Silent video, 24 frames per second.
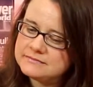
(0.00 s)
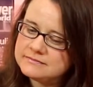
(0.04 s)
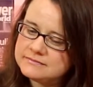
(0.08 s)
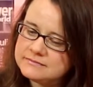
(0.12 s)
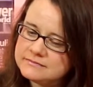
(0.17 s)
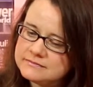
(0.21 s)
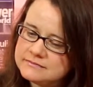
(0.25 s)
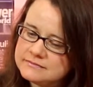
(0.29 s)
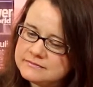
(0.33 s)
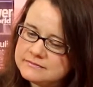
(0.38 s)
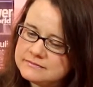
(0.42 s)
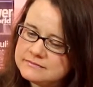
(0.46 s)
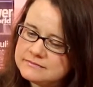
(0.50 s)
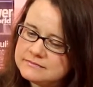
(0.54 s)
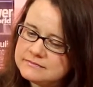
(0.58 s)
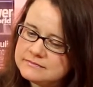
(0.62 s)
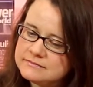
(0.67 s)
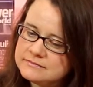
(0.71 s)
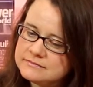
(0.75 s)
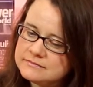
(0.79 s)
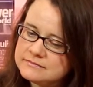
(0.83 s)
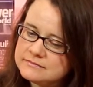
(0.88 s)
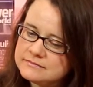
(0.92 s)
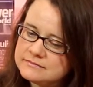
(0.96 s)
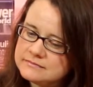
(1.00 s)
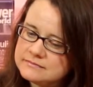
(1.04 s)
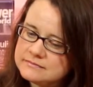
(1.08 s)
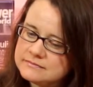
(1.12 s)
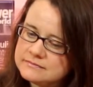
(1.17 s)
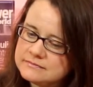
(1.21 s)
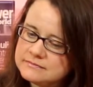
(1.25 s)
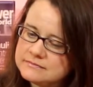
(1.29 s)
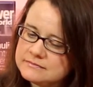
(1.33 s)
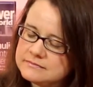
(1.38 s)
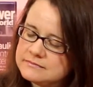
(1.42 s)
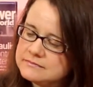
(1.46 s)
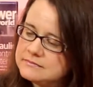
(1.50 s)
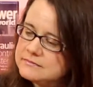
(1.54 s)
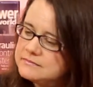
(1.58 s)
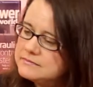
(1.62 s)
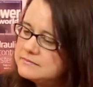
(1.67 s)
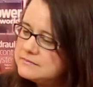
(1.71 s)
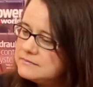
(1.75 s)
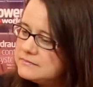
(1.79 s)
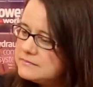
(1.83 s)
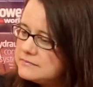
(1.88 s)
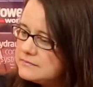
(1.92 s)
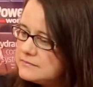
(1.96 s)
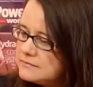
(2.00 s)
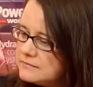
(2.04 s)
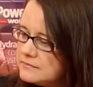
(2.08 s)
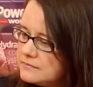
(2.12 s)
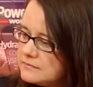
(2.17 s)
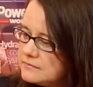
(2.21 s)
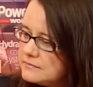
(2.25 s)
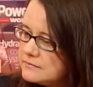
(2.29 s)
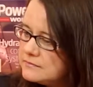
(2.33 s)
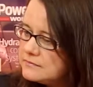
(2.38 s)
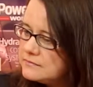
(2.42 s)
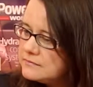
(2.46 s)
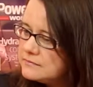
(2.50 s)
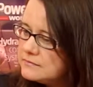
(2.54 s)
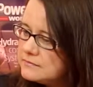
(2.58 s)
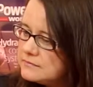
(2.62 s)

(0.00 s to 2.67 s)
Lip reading: (not speaking)